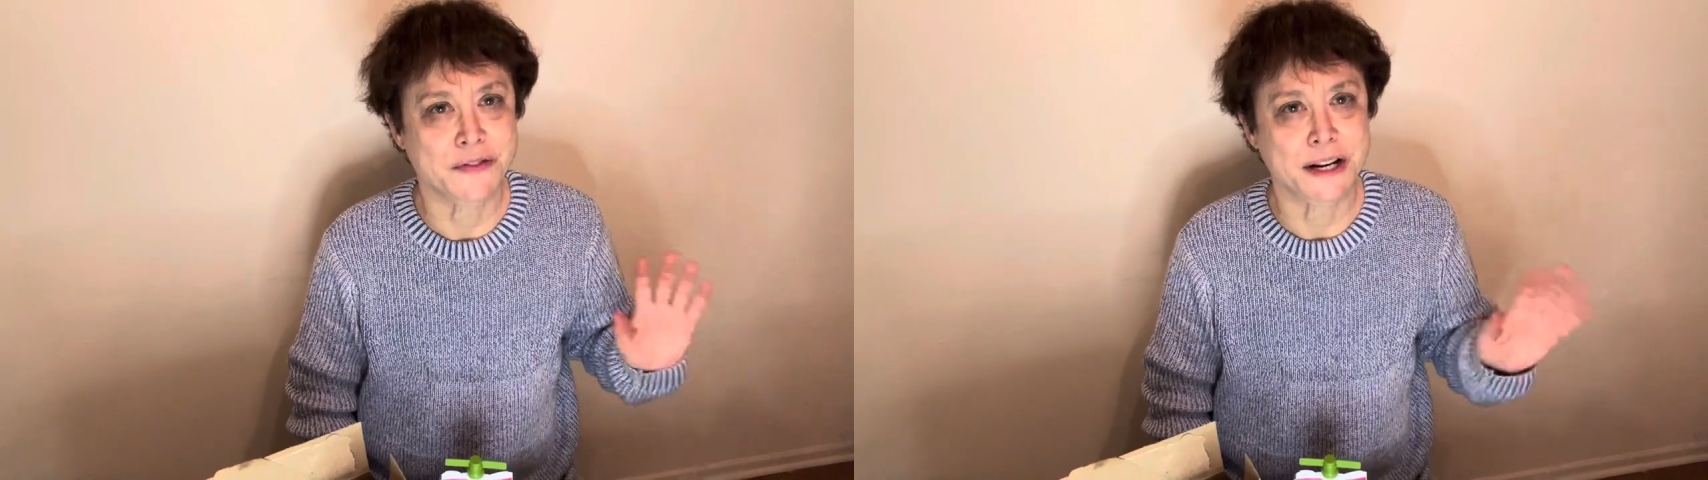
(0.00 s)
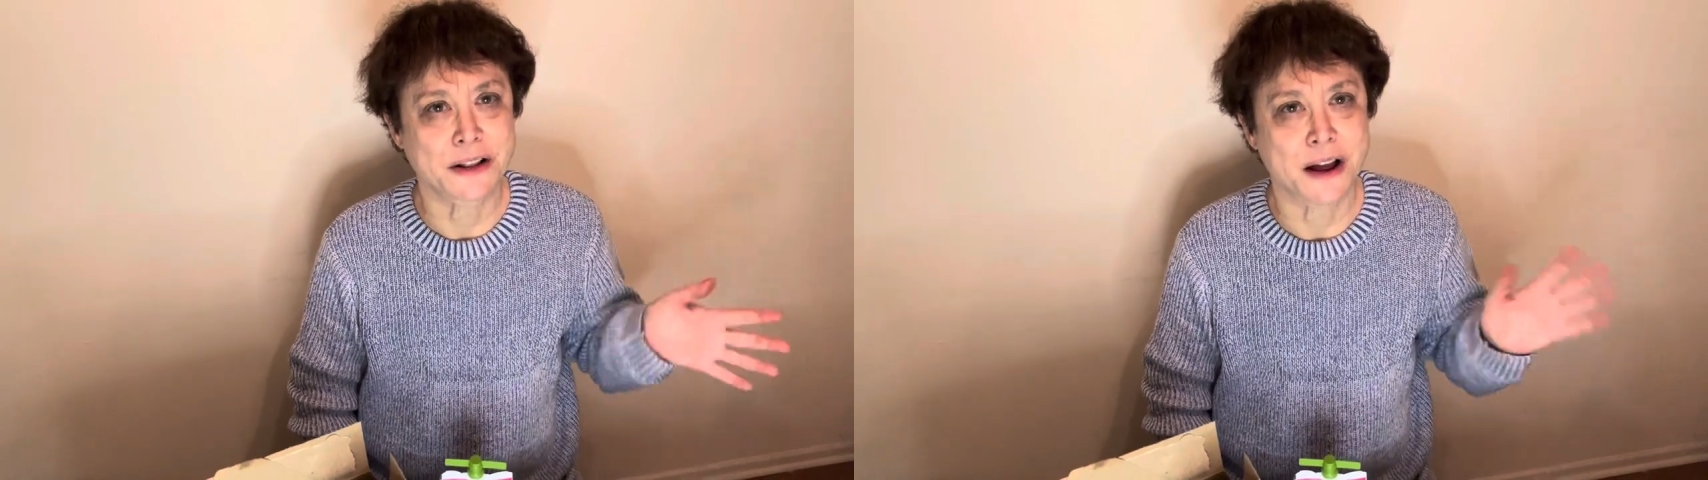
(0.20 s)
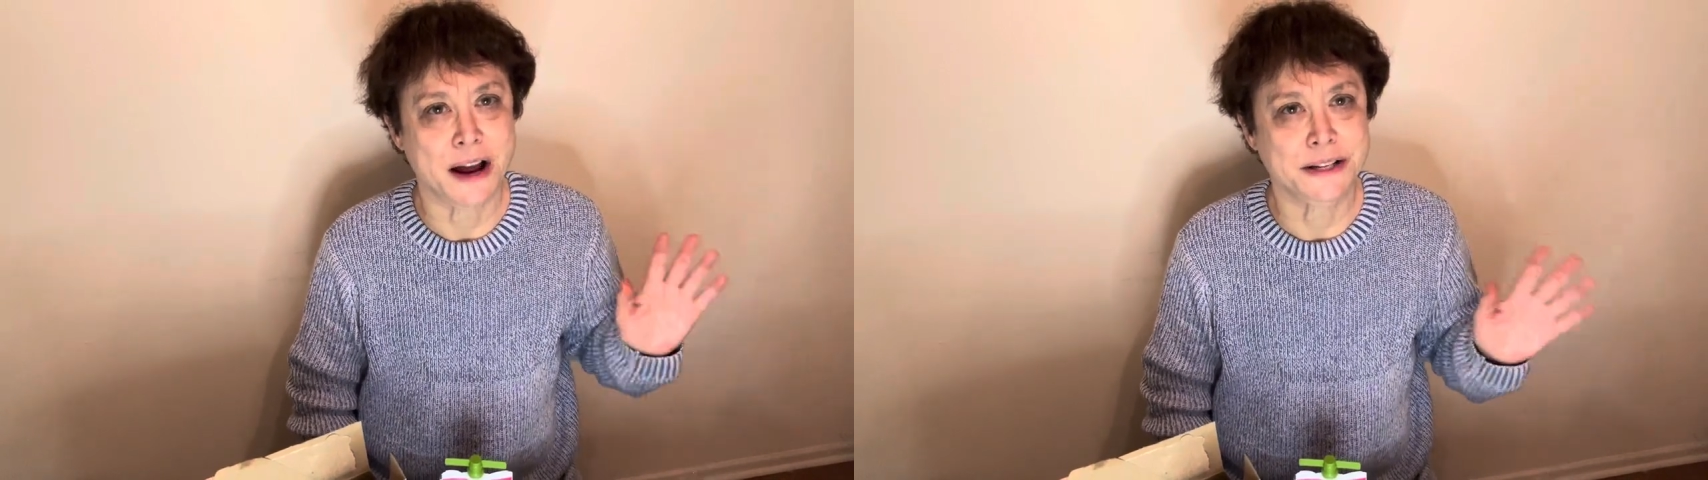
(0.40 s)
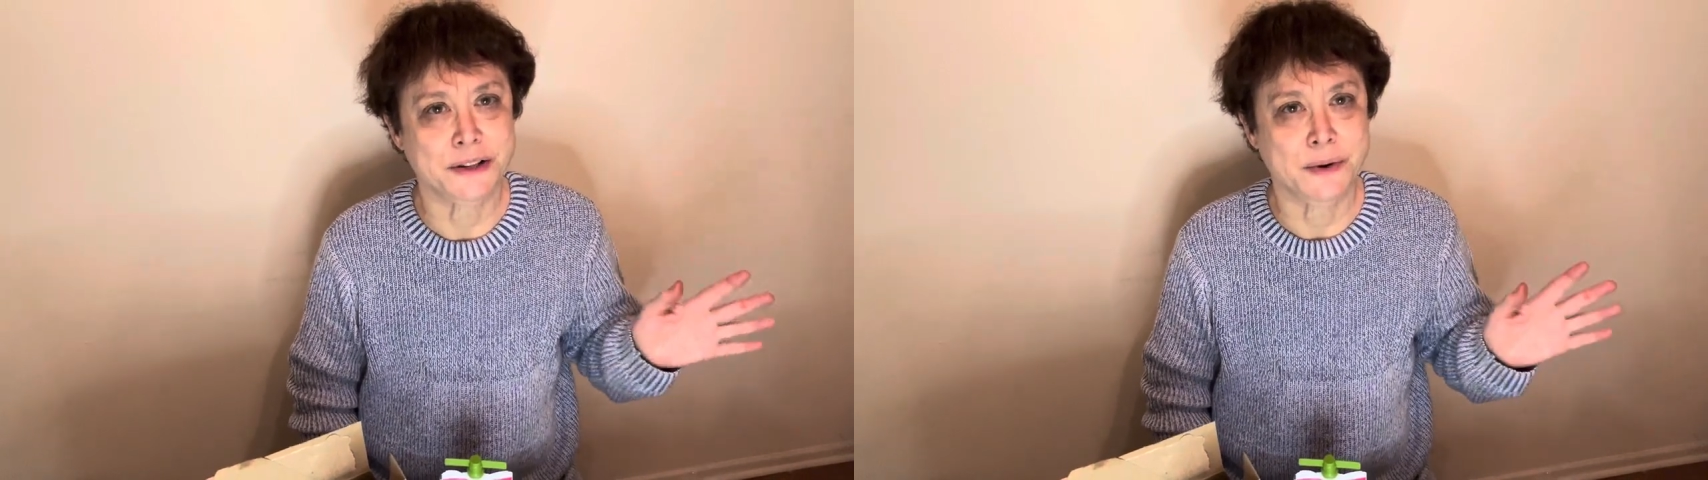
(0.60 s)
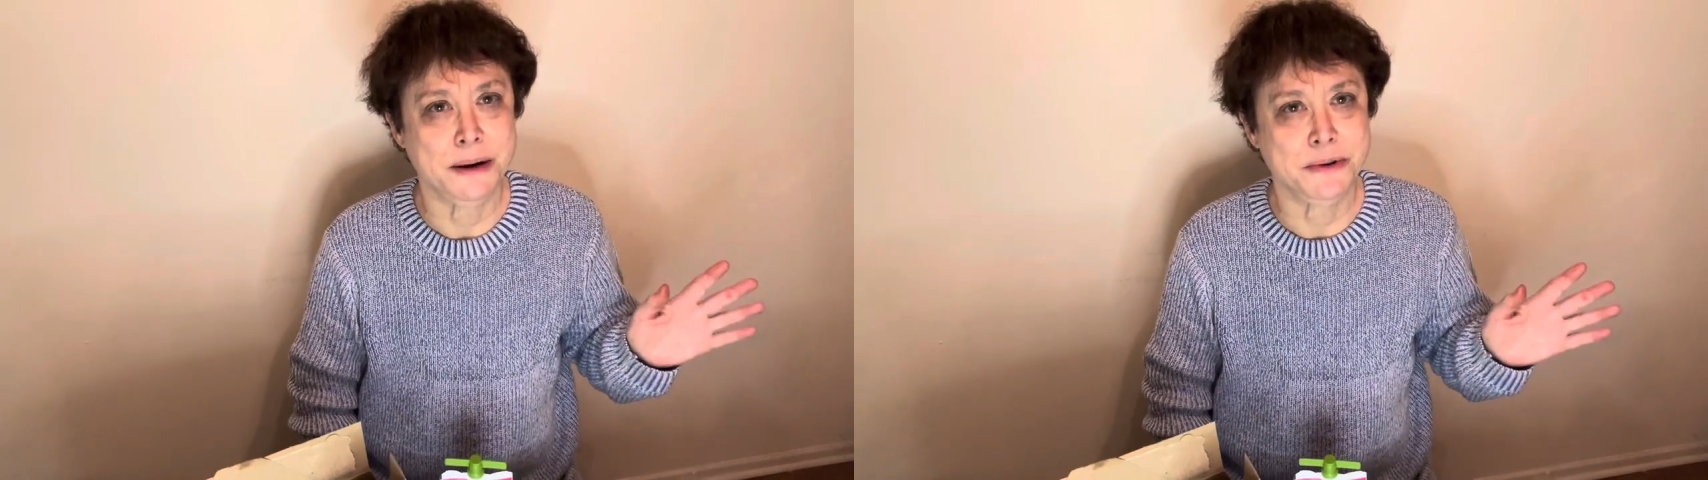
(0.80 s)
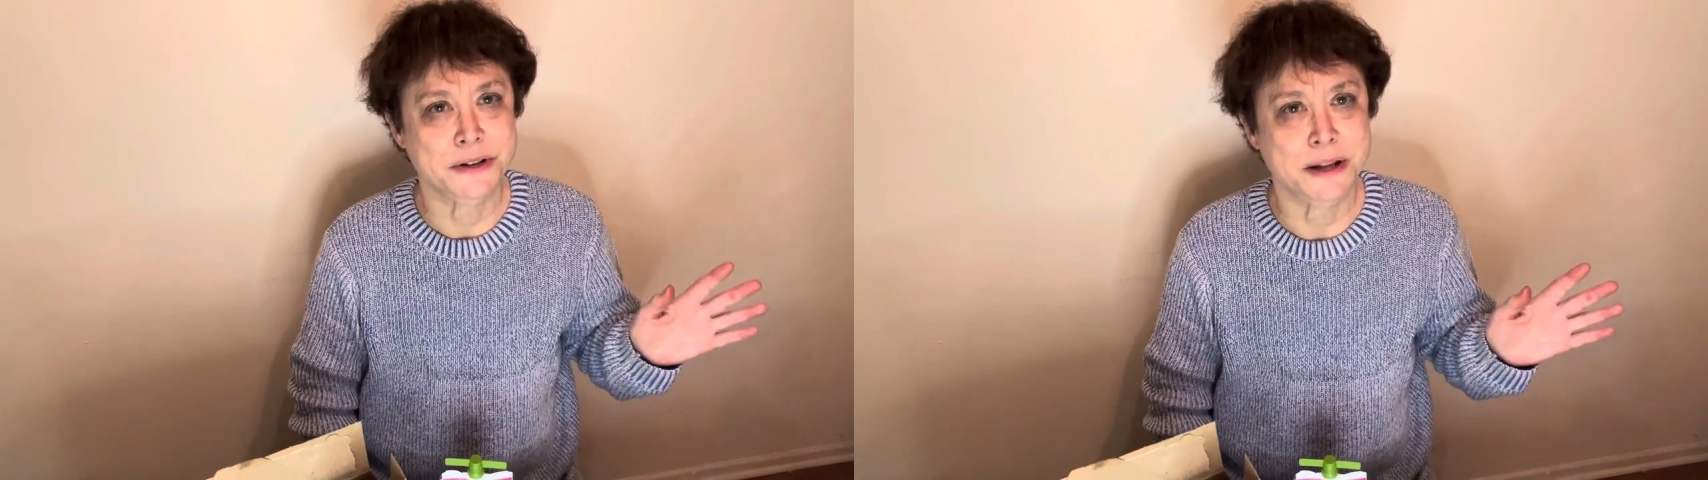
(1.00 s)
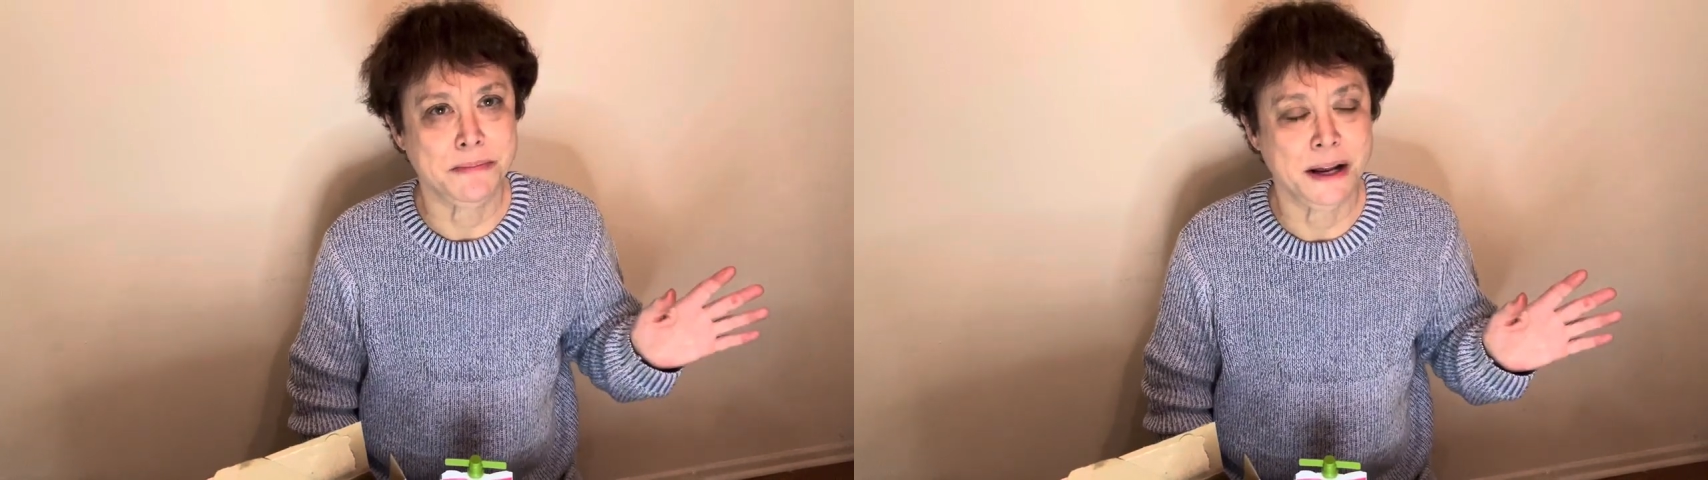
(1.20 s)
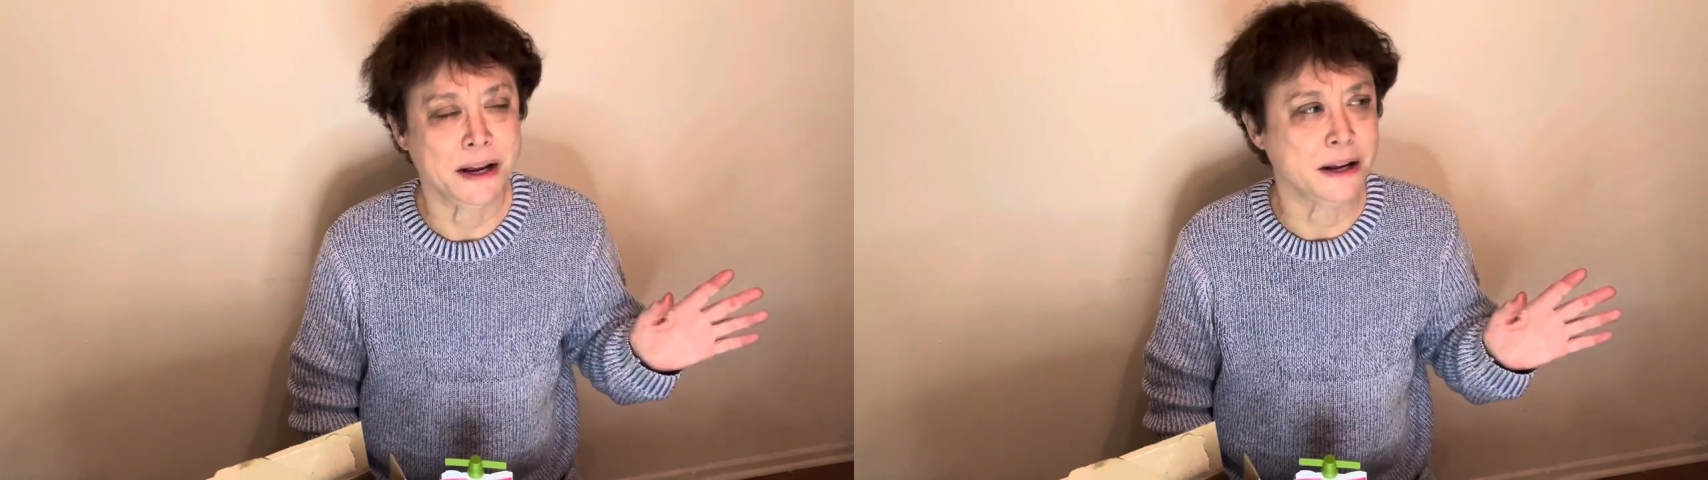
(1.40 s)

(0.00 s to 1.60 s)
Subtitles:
vanilla ice cream or something.